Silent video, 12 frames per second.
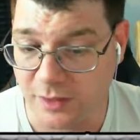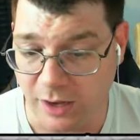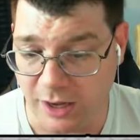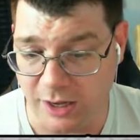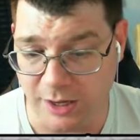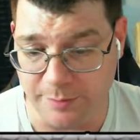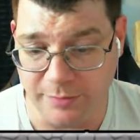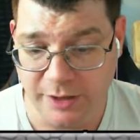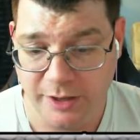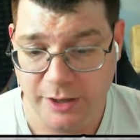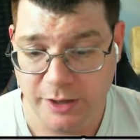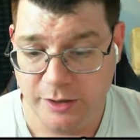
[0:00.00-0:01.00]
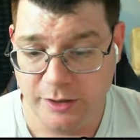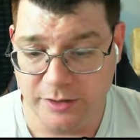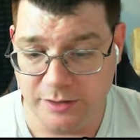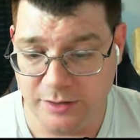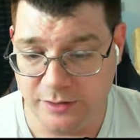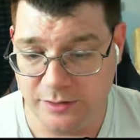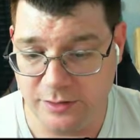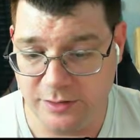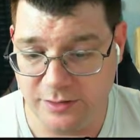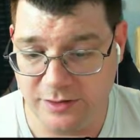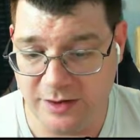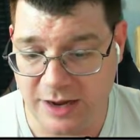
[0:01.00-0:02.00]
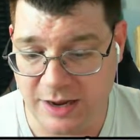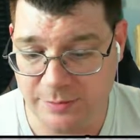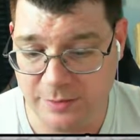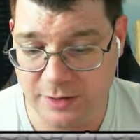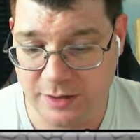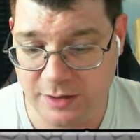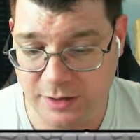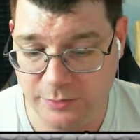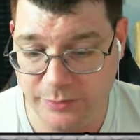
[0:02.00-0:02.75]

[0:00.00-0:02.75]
Um, Abra,